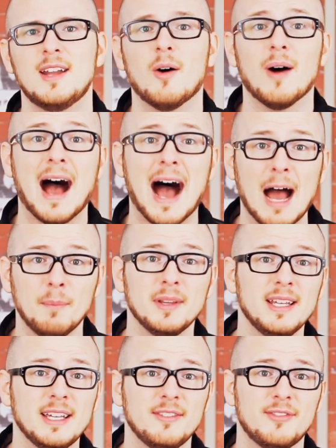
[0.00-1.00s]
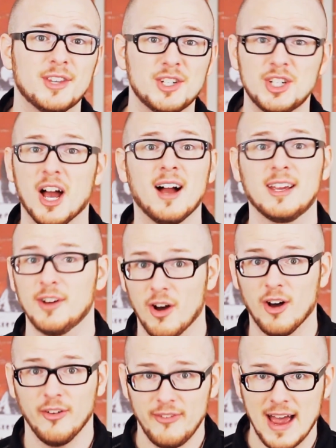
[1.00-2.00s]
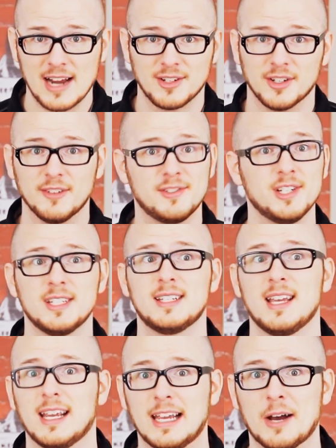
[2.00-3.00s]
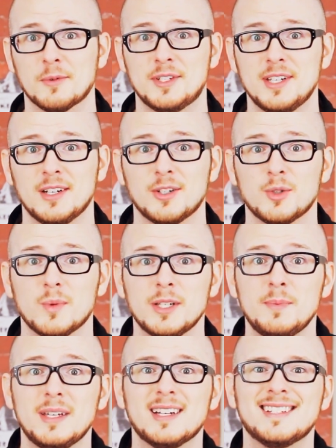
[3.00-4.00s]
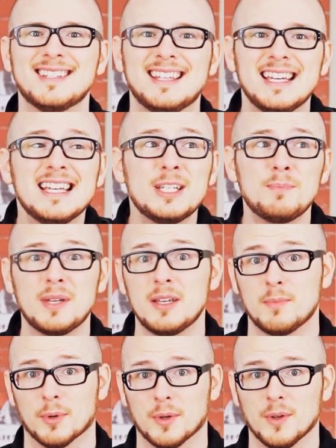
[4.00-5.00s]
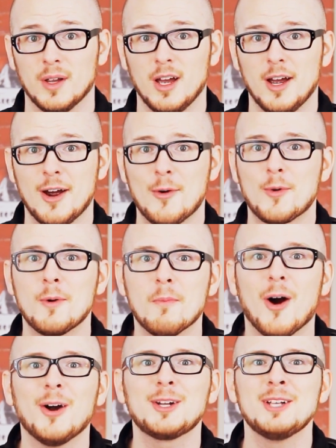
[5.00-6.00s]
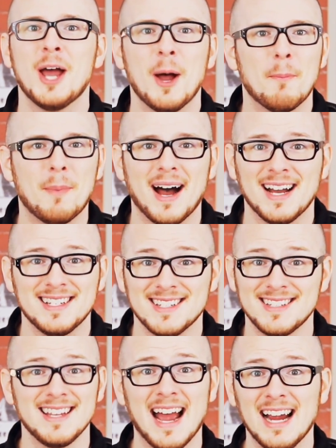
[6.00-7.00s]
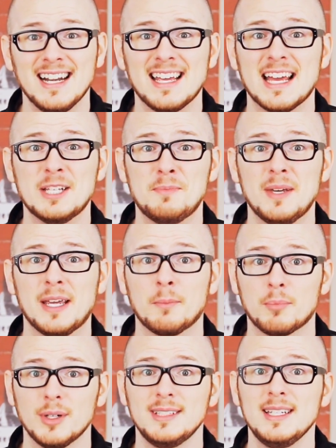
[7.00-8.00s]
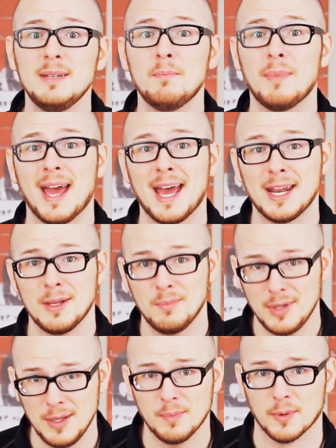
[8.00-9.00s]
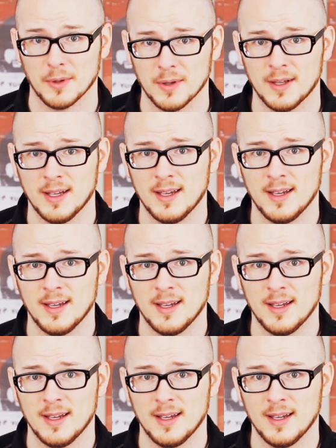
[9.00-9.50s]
Now, I believe the shock and awe factor of Jesus hanging out with sinners was because these people were marked by society as being pretty bad people.